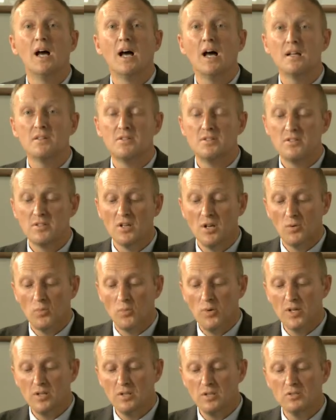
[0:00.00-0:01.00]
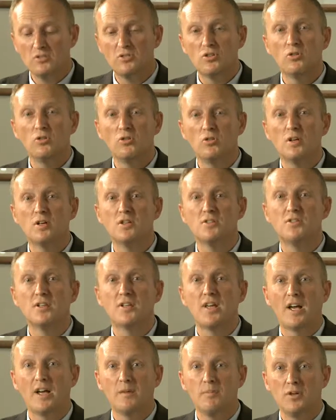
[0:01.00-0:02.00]
and we're going to talk to
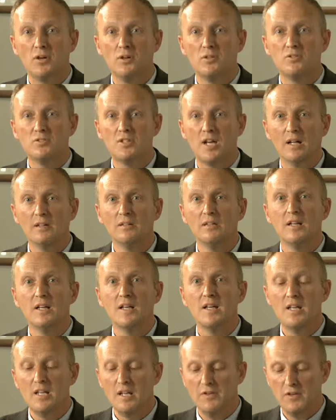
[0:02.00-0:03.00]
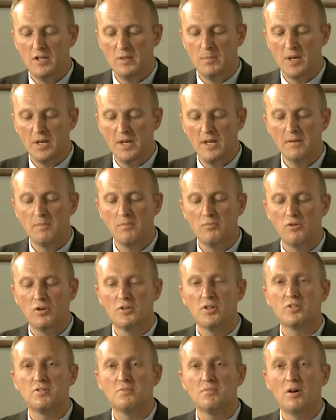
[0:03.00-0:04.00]
Geir Bjorndal, EVP,
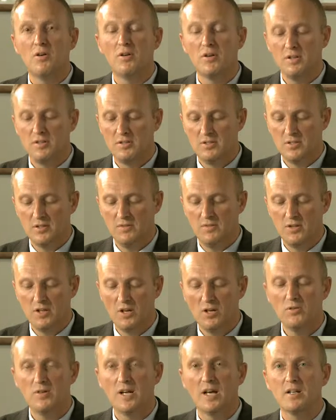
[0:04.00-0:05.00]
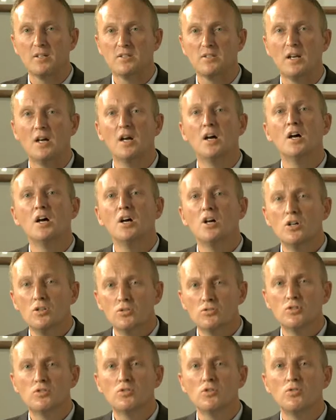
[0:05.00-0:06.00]
Products and Markets of Conax,
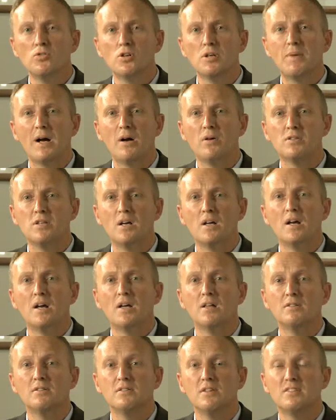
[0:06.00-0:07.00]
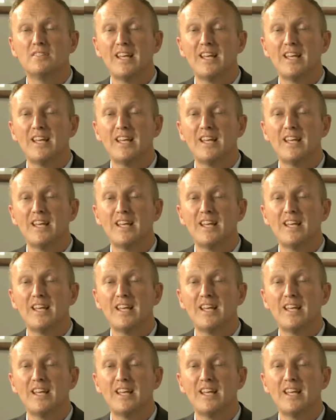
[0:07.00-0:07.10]
to talk about the